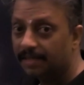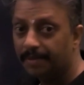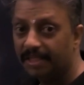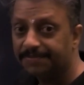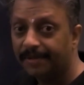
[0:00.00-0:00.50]

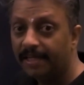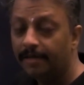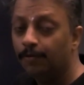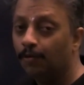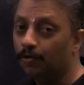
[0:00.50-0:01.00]
replaced by
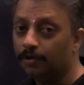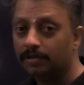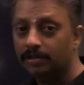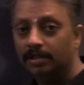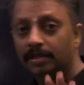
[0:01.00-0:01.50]
volt.
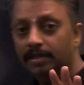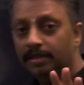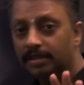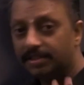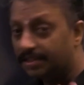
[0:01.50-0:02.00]

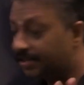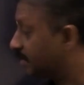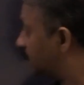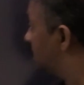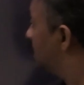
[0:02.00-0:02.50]
This
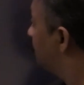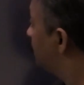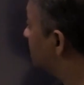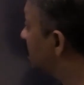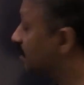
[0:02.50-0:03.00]
is
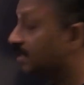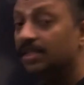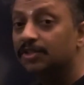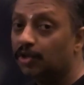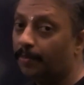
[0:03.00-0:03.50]

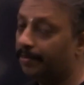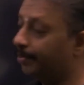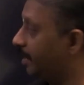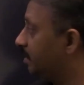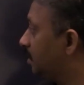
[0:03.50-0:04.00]
stopping
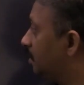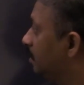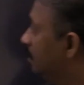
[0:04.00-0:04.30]
potential.